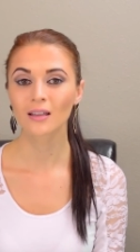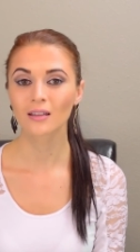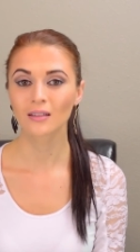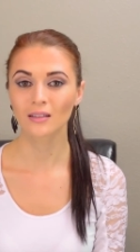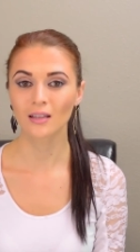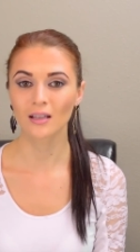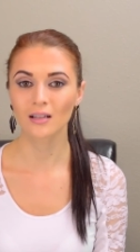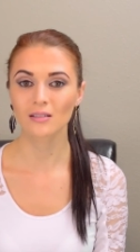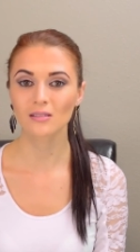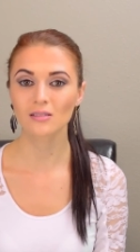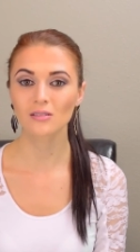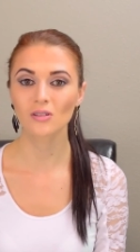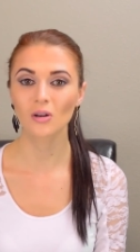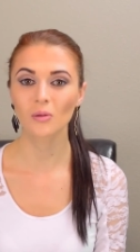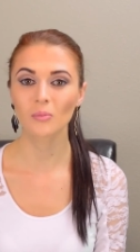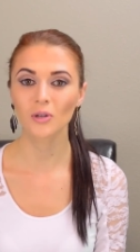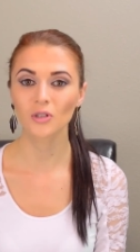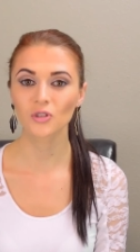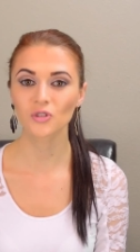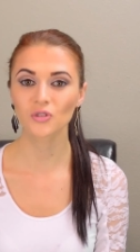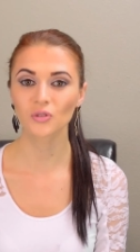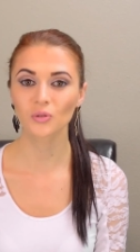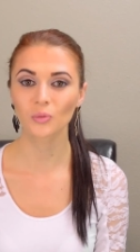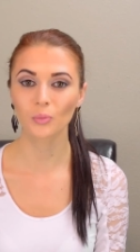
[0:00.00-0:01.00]
Thanks so
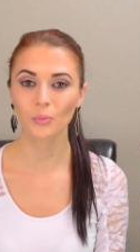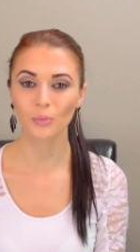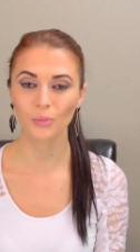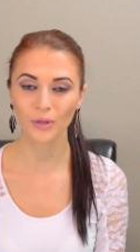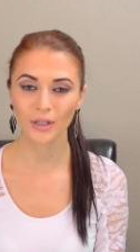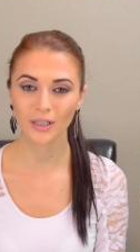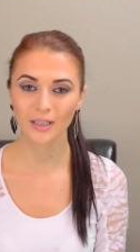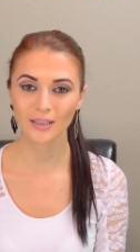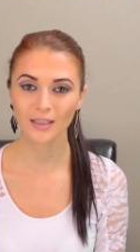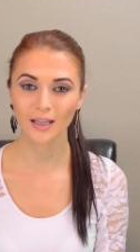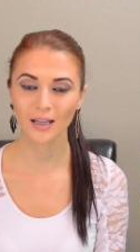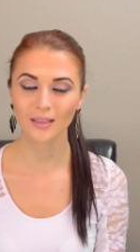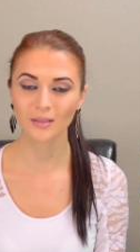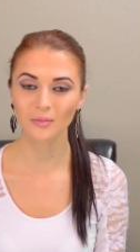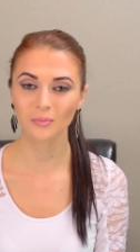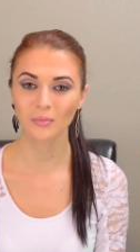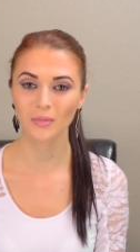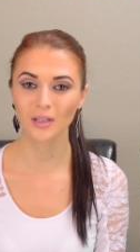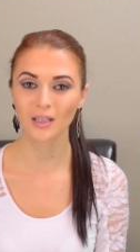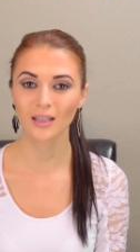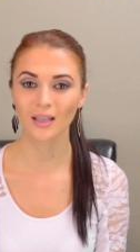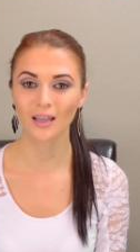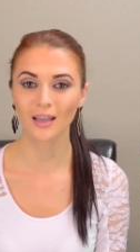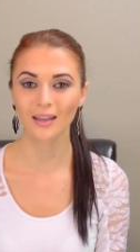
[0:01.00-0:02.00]
much to Preen dot
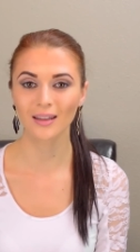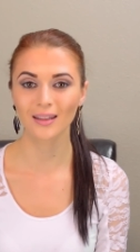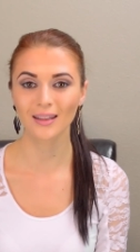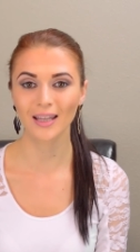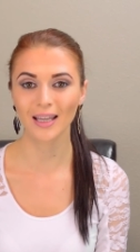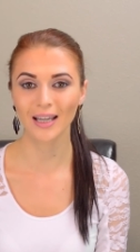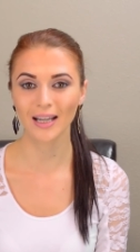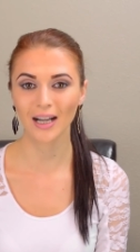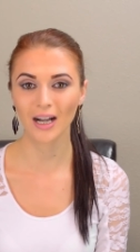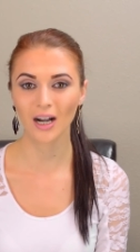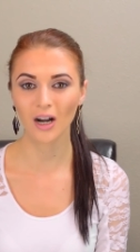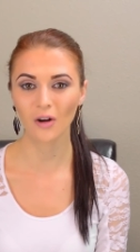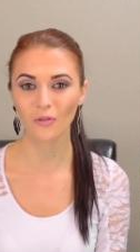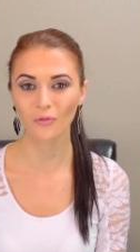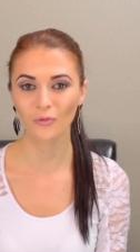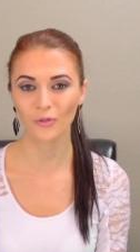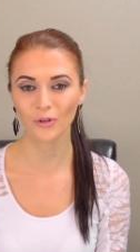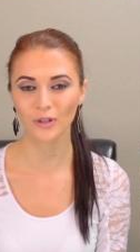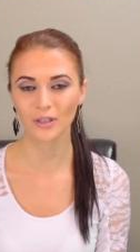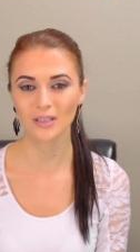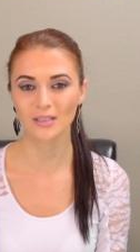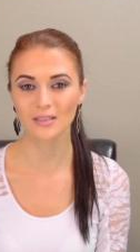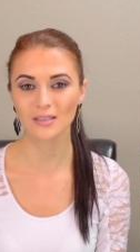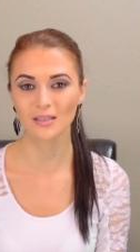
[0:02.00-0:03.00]
me and Lancôme
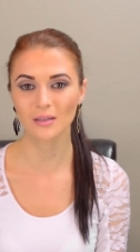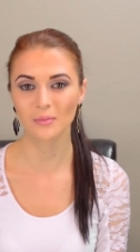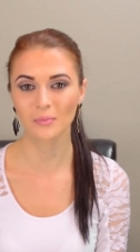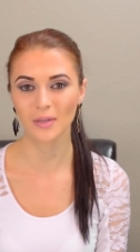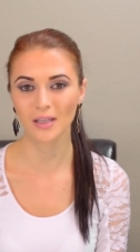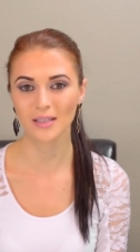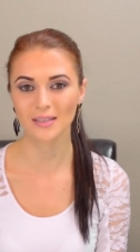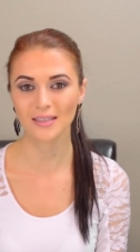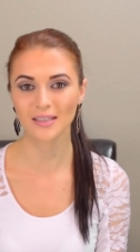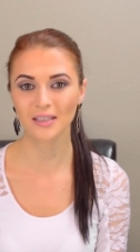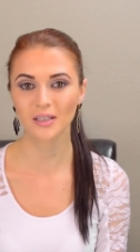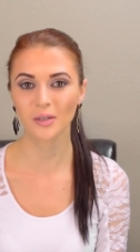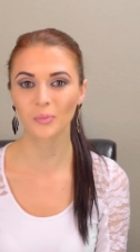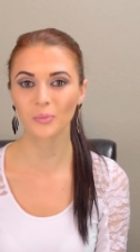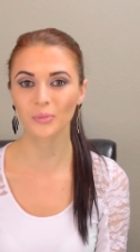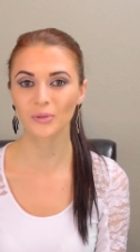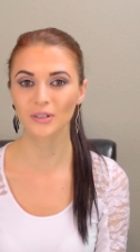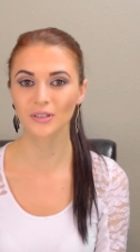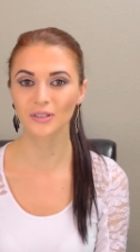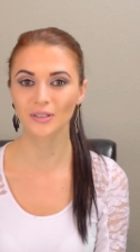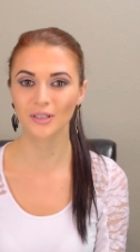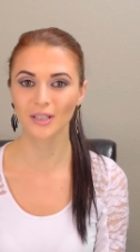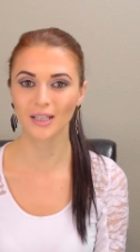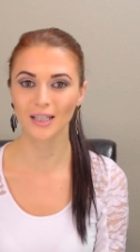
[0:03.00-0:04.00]
for this amazing
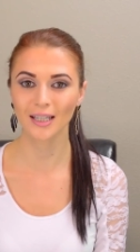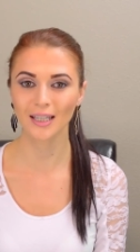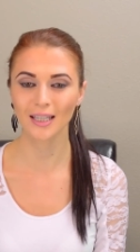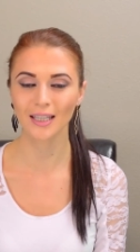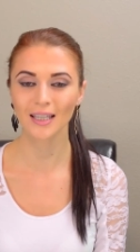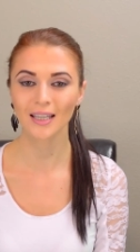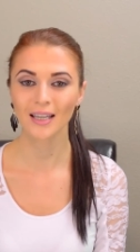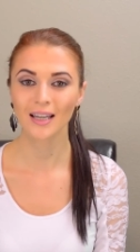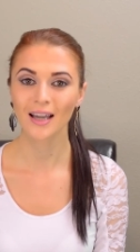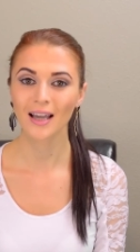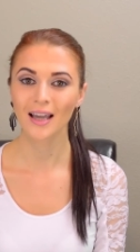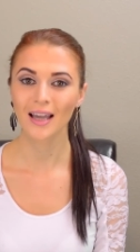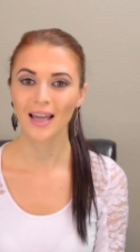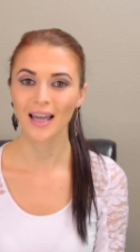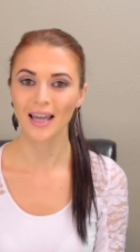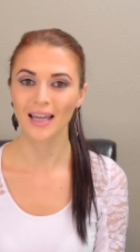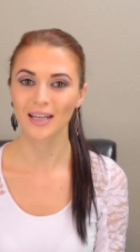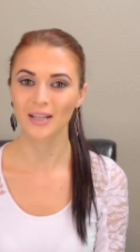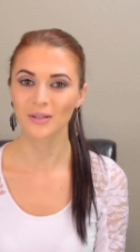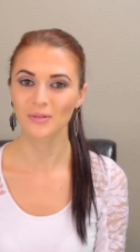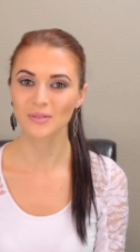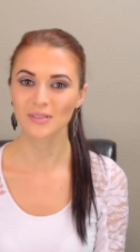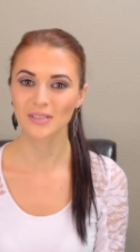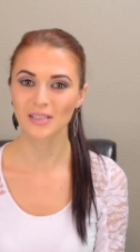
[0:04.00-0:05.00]
opportunity, and
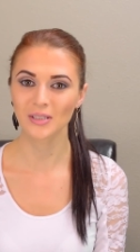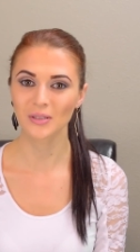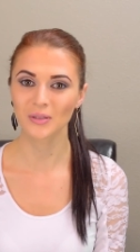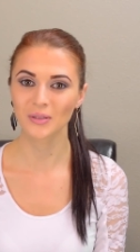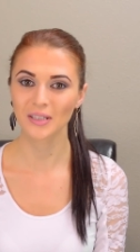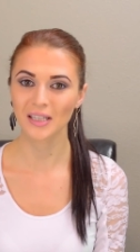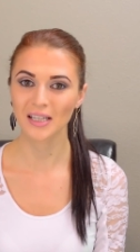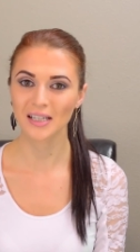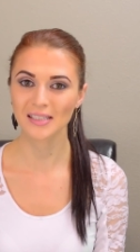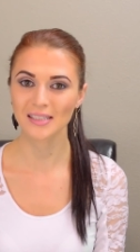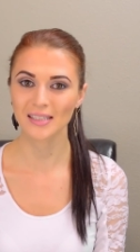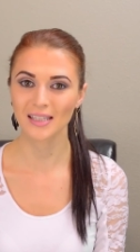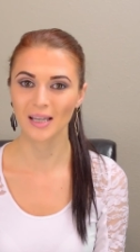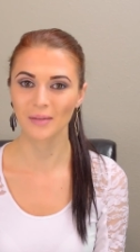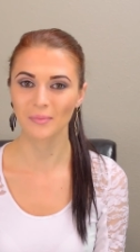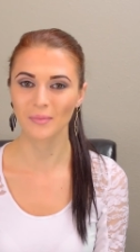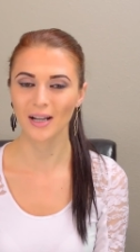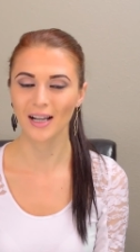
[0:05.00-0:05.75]
I'll see you next time,